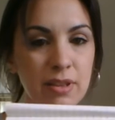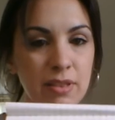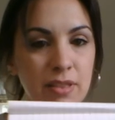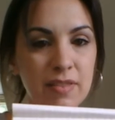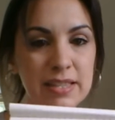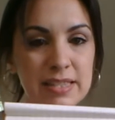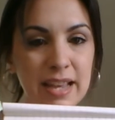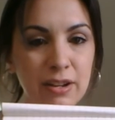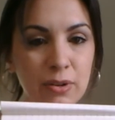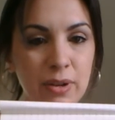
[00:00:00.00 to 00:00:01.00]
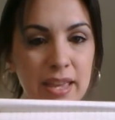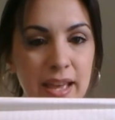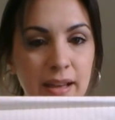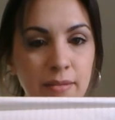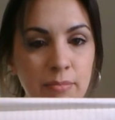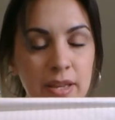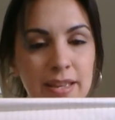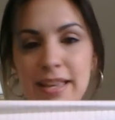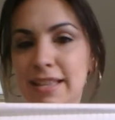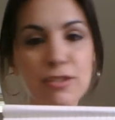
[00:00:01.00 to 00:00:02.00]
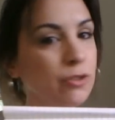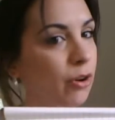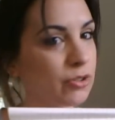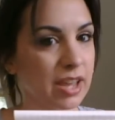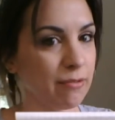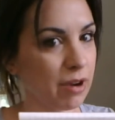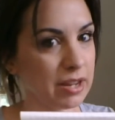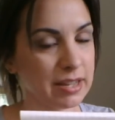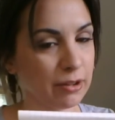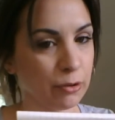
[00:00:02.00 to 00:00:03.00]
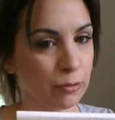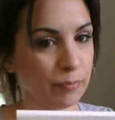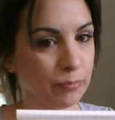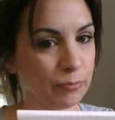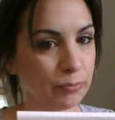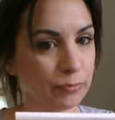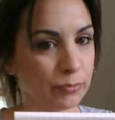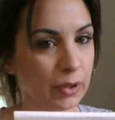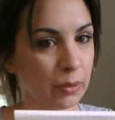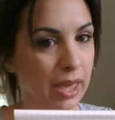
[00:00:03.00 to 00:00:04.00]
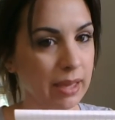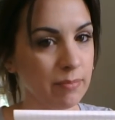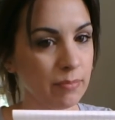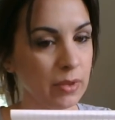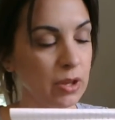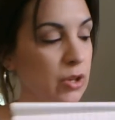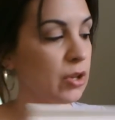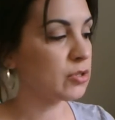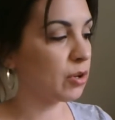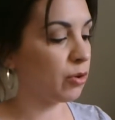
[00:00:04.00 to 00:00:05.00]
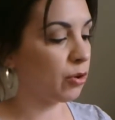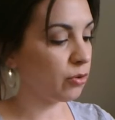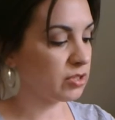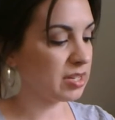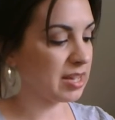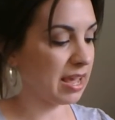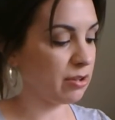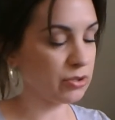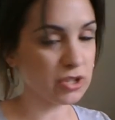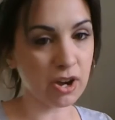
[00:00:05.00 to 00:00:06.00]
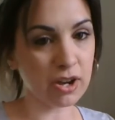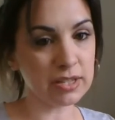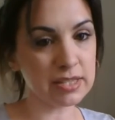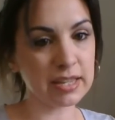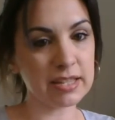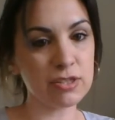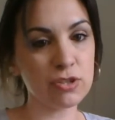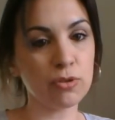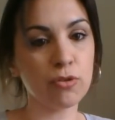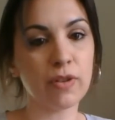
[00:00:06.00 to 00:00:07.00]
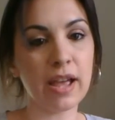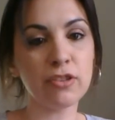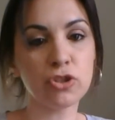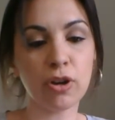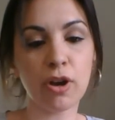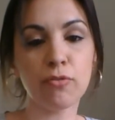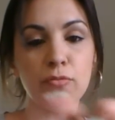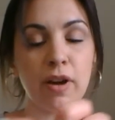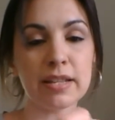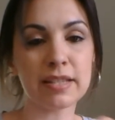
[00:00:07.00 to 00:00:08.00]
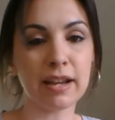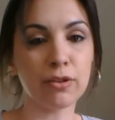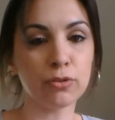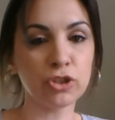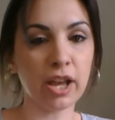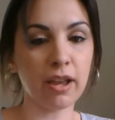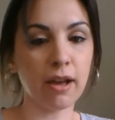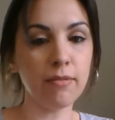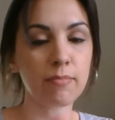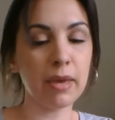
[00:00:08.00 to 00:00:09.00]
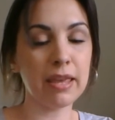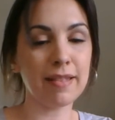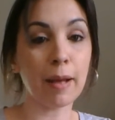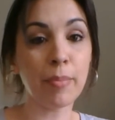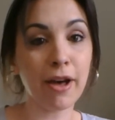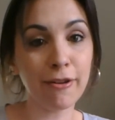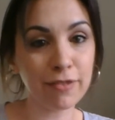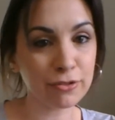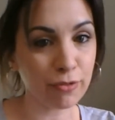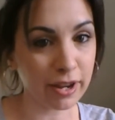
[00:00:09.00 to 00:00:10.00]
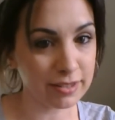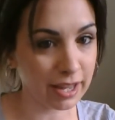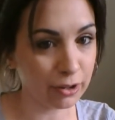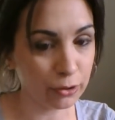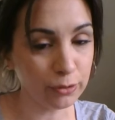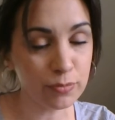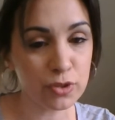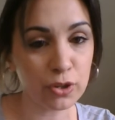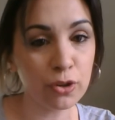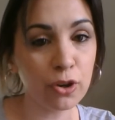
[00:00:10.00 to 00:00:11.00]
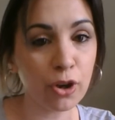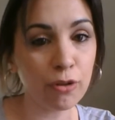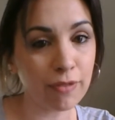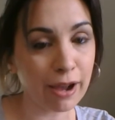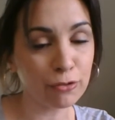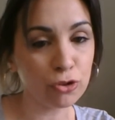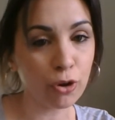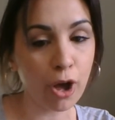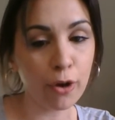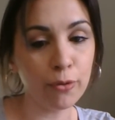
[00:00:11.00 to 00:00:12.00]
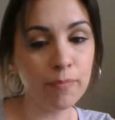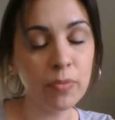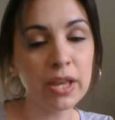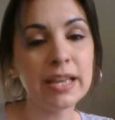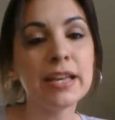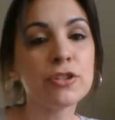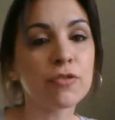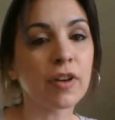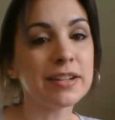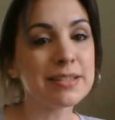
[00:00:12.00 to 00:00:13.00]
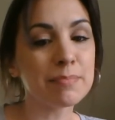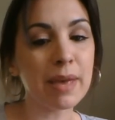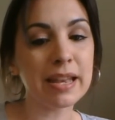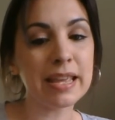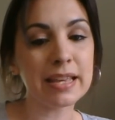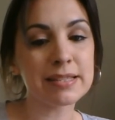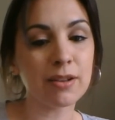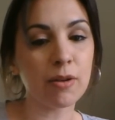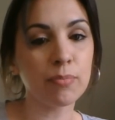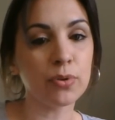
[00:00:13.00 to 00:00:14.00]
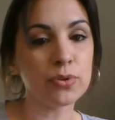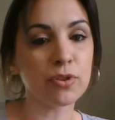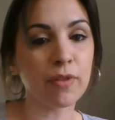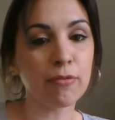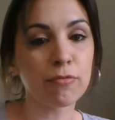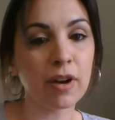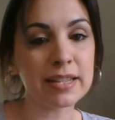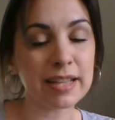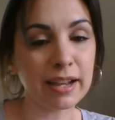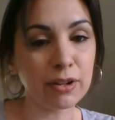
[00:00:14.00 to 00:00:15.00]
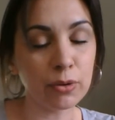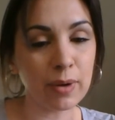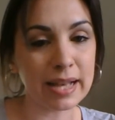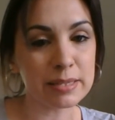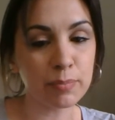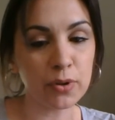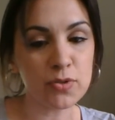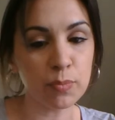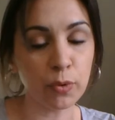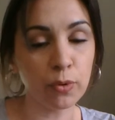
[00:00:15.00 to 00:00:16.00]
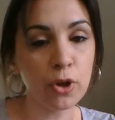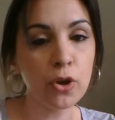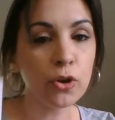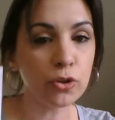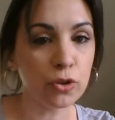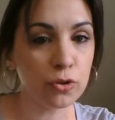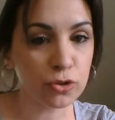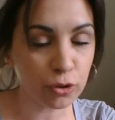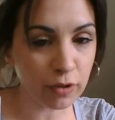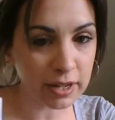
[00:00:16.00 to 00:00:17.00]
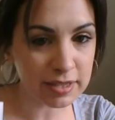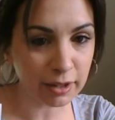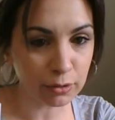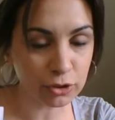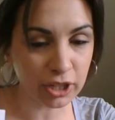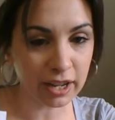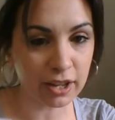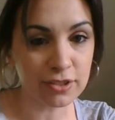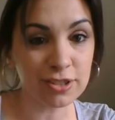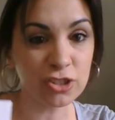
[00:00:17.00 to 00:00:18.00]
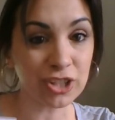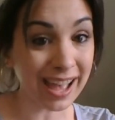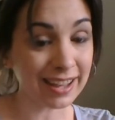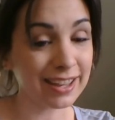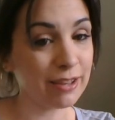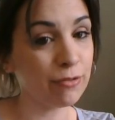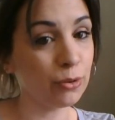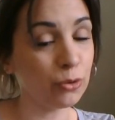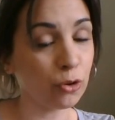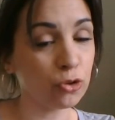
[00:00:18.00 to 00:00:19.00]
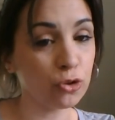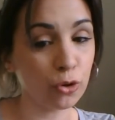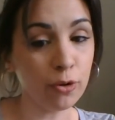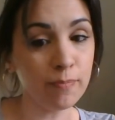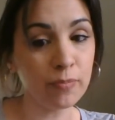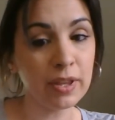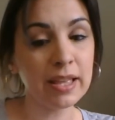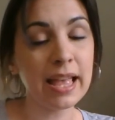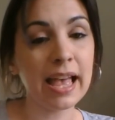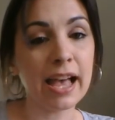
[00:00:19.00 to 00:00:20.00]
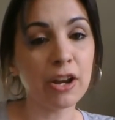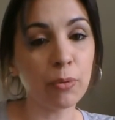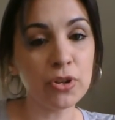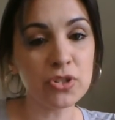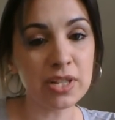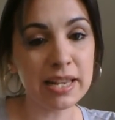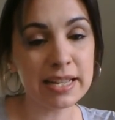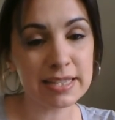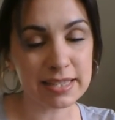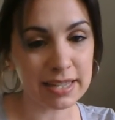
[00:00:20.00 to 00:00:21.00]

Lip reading: that this angle here is not a right angle. Okay, so your task is to create your own right angle checker, making that perfect right angle, so you can go round your home to find as many examples of a right angle as possible. Use your right angle checker to check if you're not sure, and I want you to list the